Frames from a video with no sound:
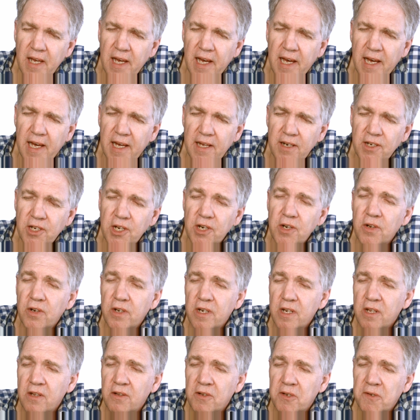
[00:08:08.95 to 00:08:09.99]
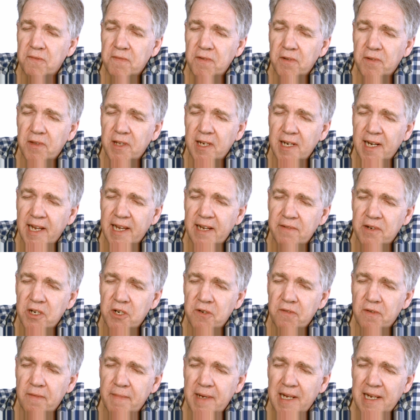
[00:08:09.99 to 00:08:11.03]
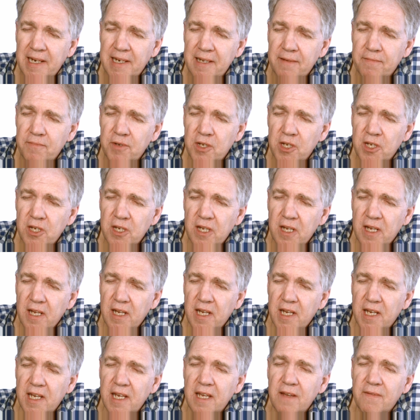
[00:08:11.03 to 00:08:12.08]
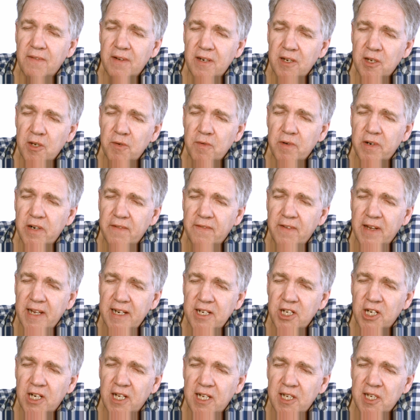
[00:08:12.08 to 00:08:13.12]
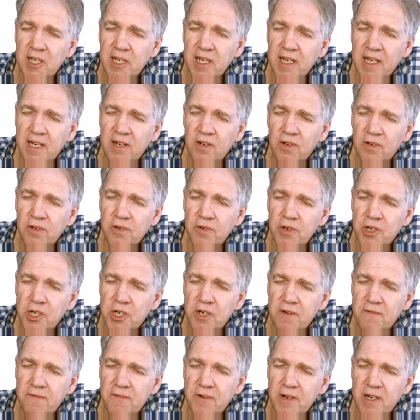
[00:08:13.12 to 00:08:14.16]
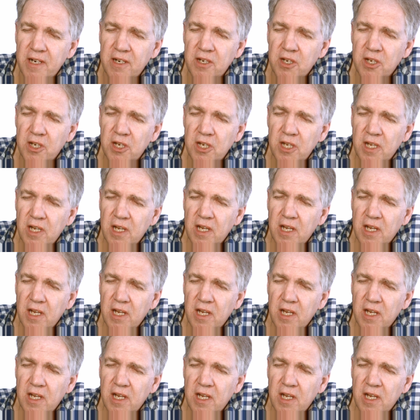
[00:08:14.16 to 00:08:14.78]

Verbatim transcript: uh, to not use filthy language from our lips, even as we're evangelizing our non-Christian friends.